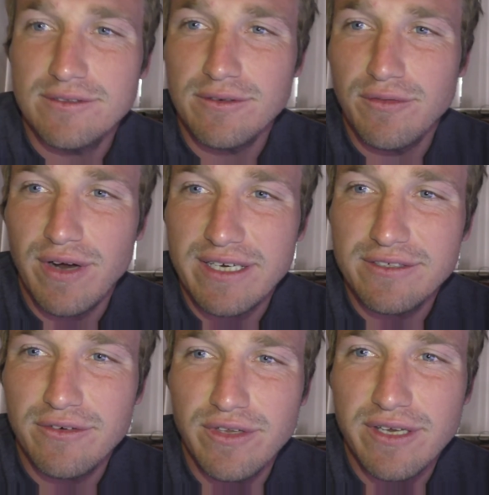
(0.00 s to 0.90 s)
So
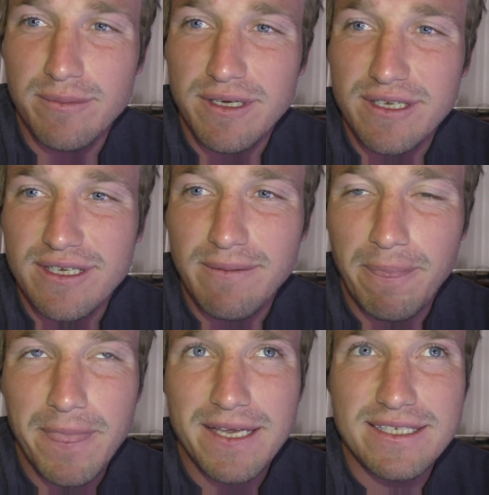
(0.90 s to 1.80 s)
Frank's over there, but
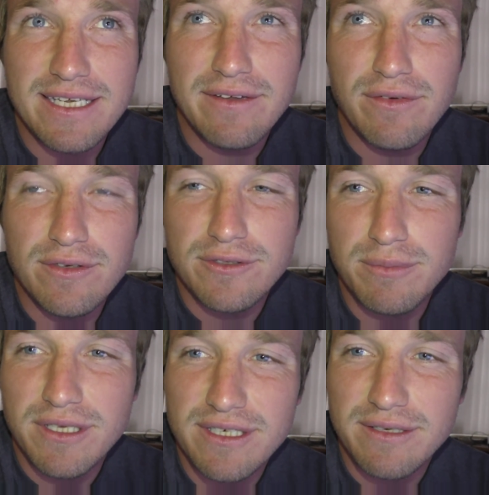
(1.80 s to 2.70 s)
his headphones are
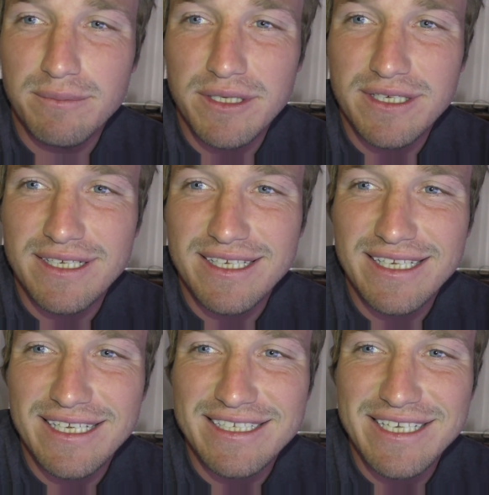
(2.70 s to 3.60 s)
plugged in, but
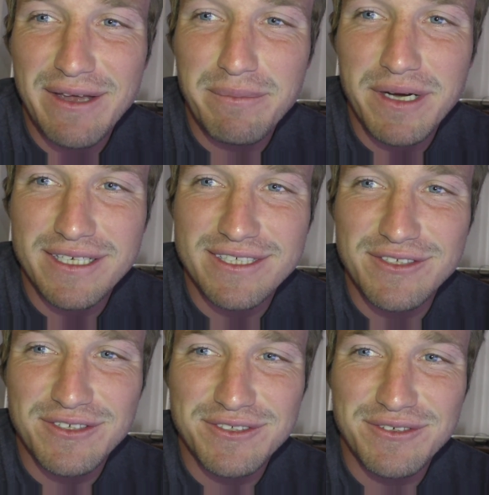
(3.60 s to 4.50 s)
his mbox
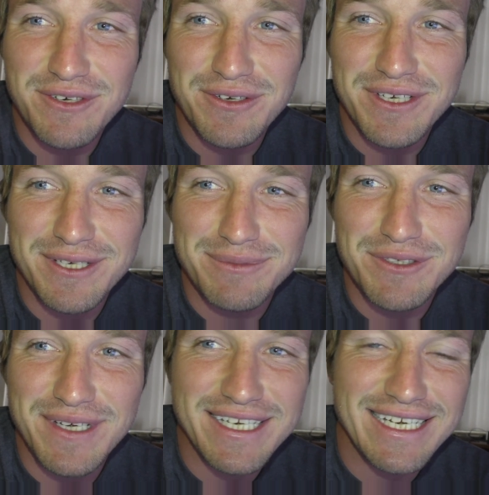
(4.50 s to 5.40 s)
is also turned up
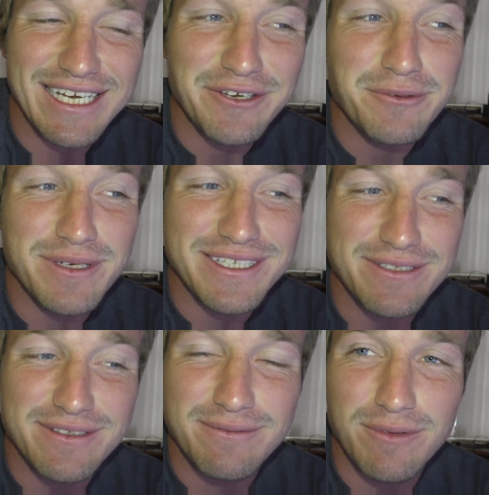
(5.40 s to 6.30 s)
so I can hear what
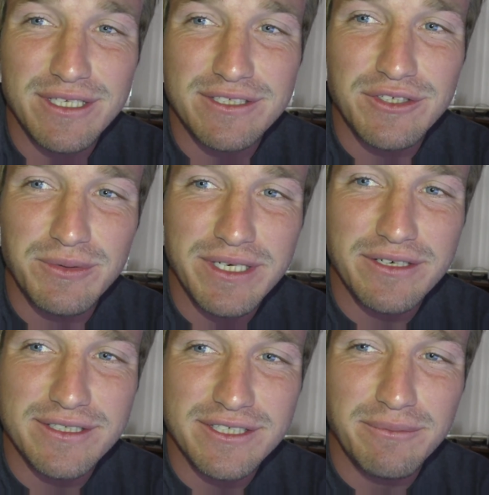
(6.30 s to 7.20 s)
he's what he's doing
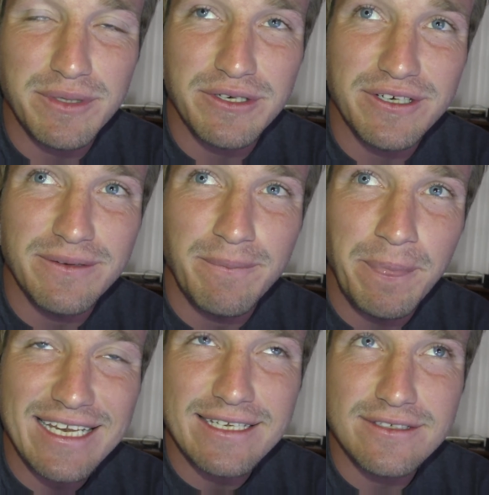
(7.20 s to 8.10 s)
on his computer
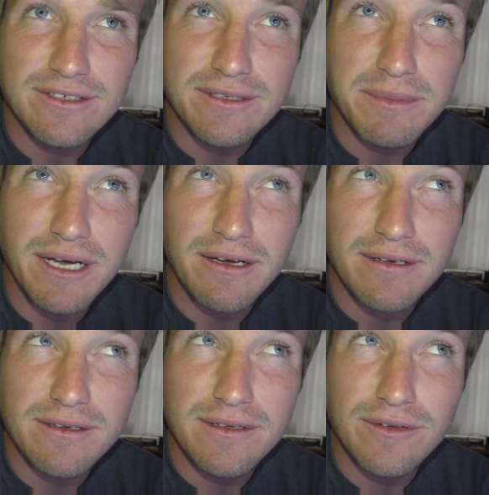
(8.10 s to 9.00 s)
and he's on
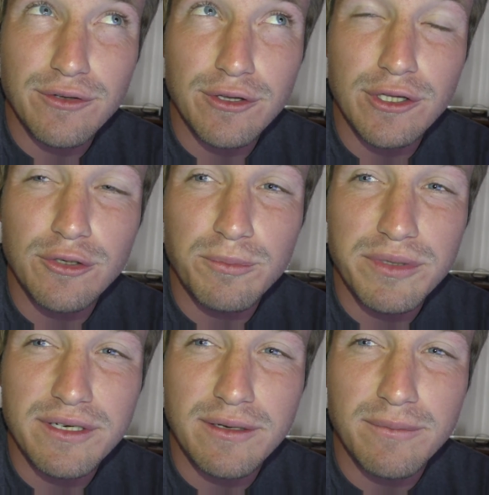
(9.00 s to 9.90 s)
about
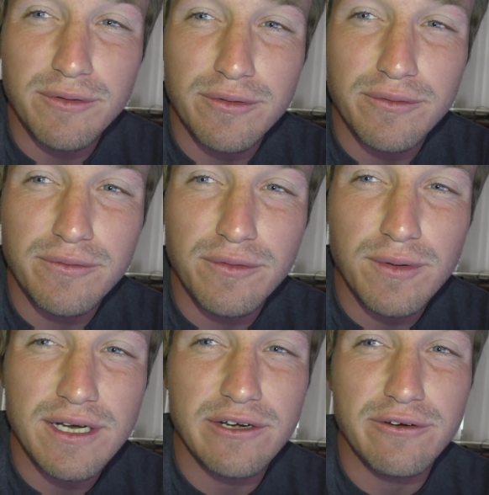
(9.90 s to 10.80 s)
loop number
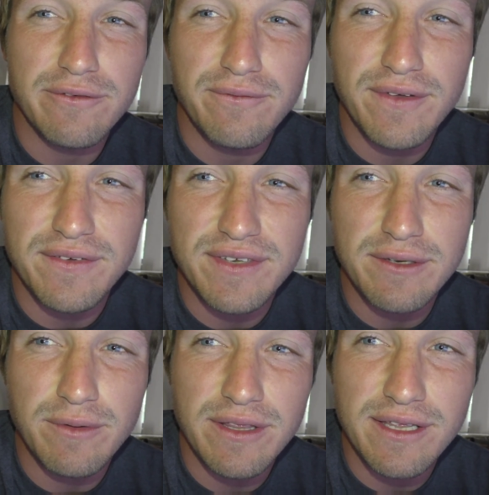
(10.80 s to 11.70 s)

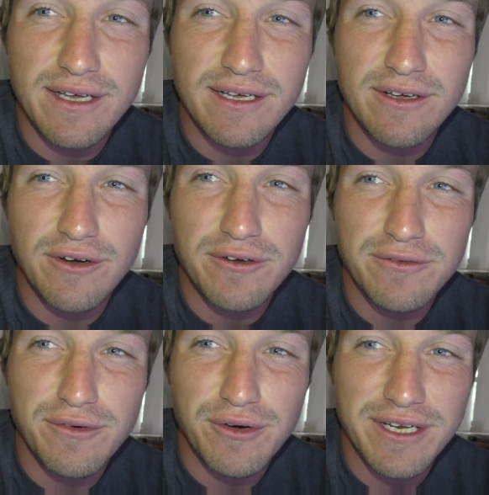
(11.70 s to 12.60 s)
350 with uh, our
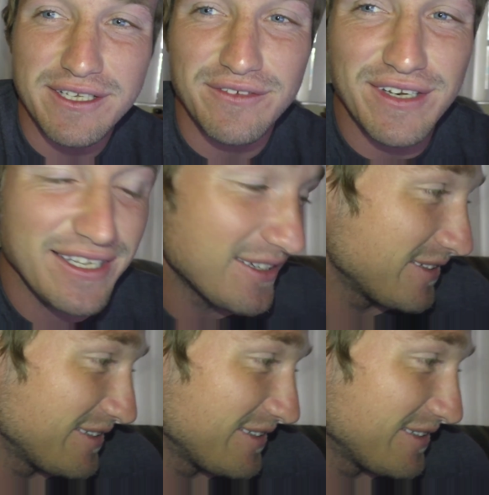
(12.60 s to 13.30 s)
new 40 ounce video.